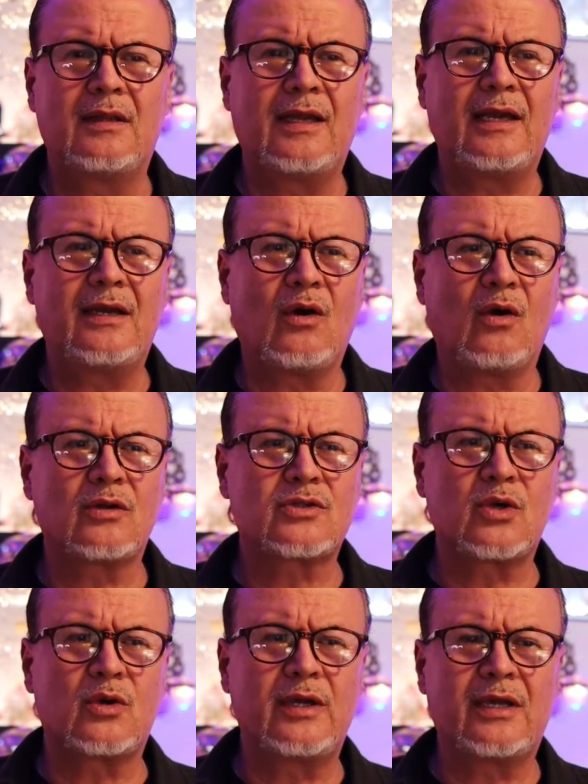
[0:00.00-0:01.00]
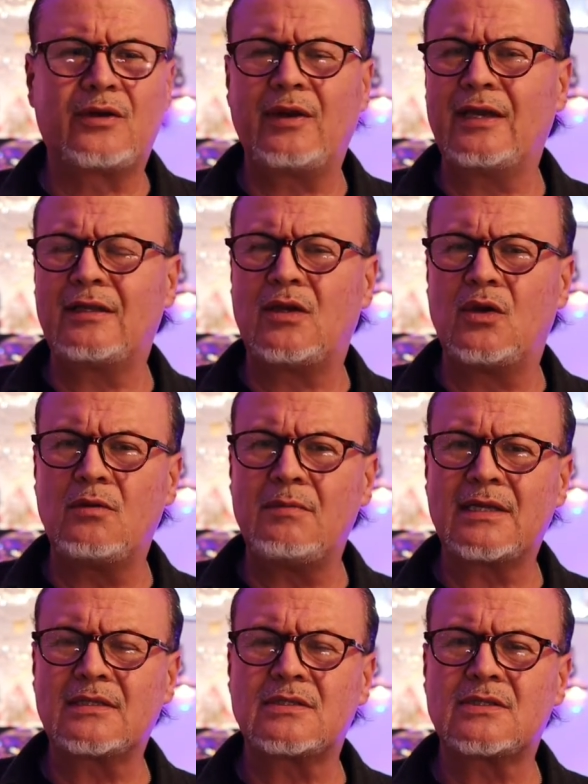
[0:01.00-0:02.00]
Then also he creates
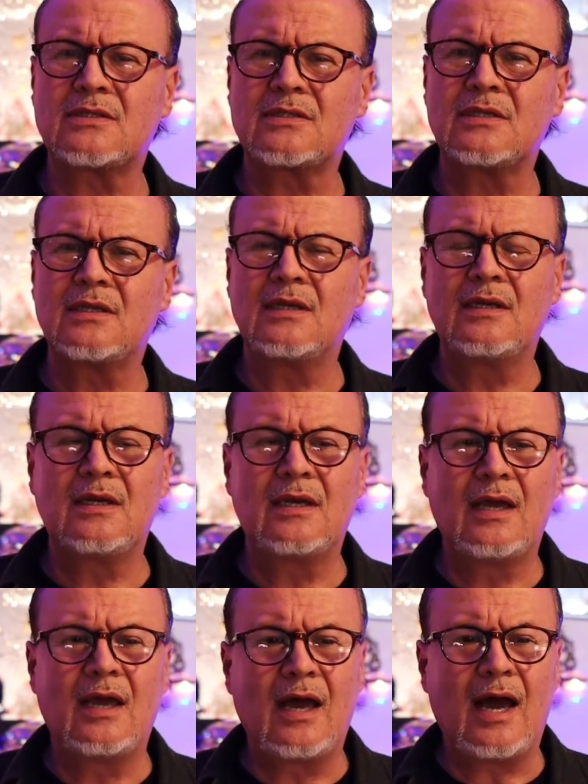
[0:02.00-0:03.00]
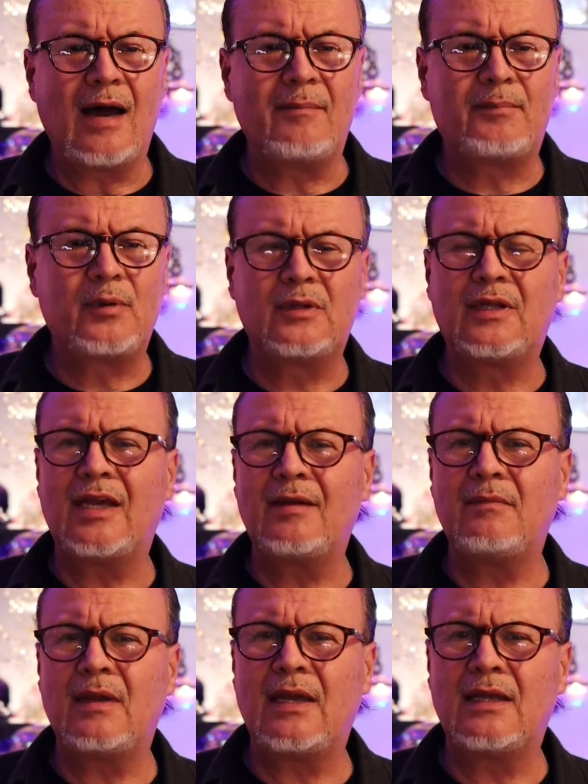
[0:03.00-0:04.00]
humans and put
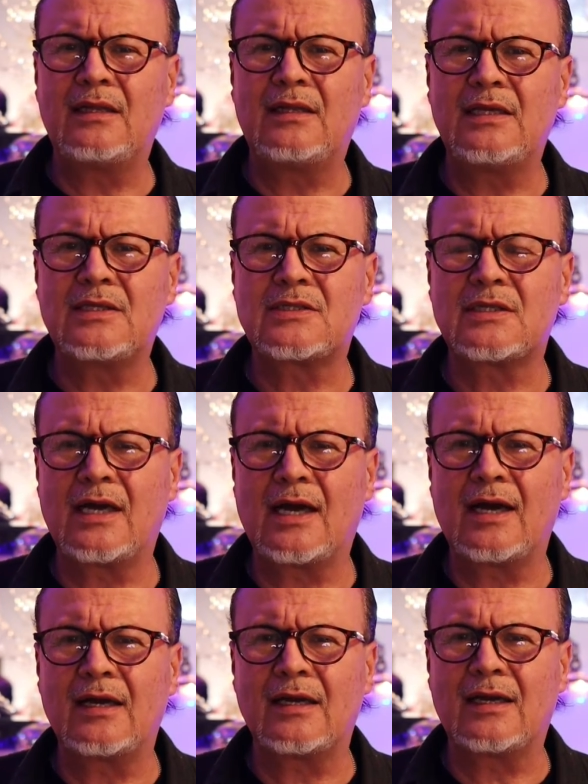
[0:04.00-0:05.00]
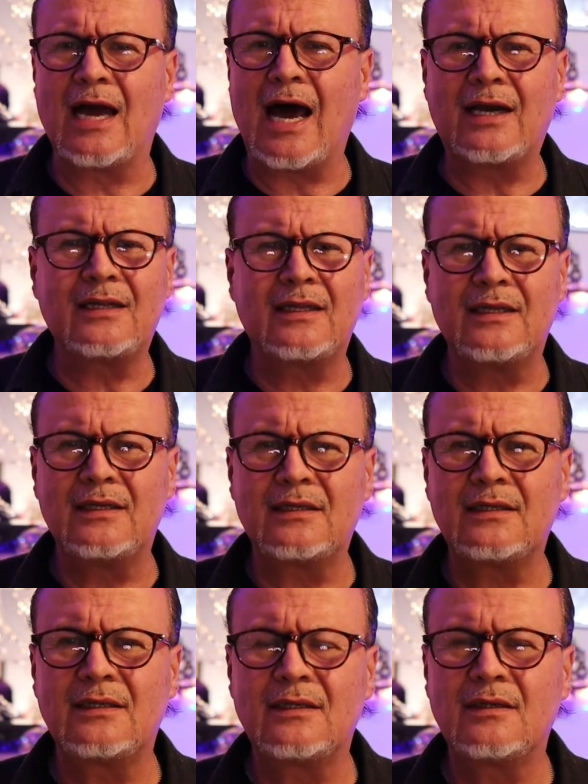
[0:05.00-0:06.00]
them in this uh, garden.